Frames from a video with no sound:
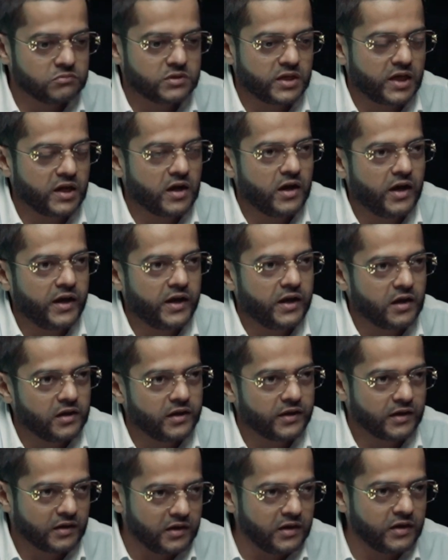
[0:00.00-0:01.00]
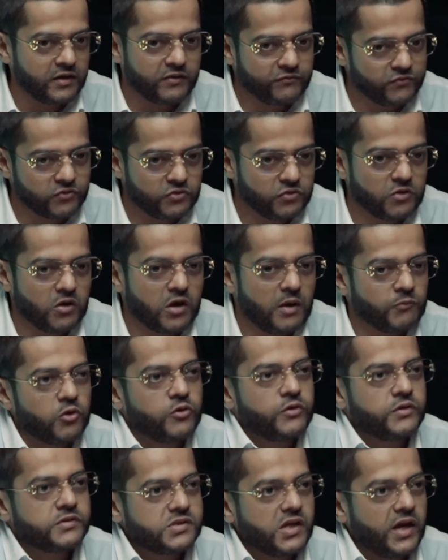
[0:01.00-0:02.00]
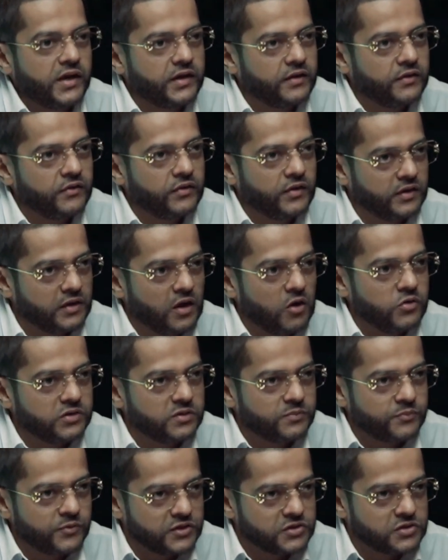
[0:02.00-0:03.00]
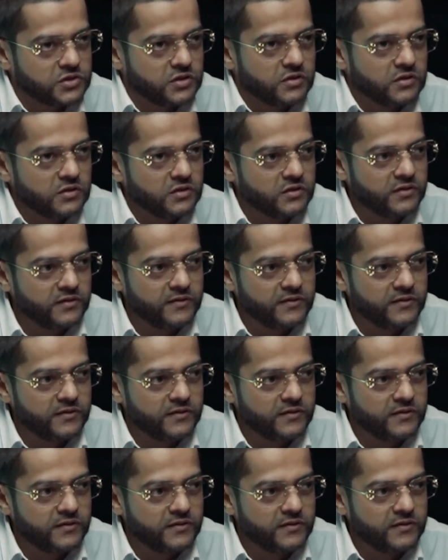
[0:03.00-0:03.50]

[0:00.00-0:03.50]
take a hike, like leave. I'm not going to sign anything now under pressure.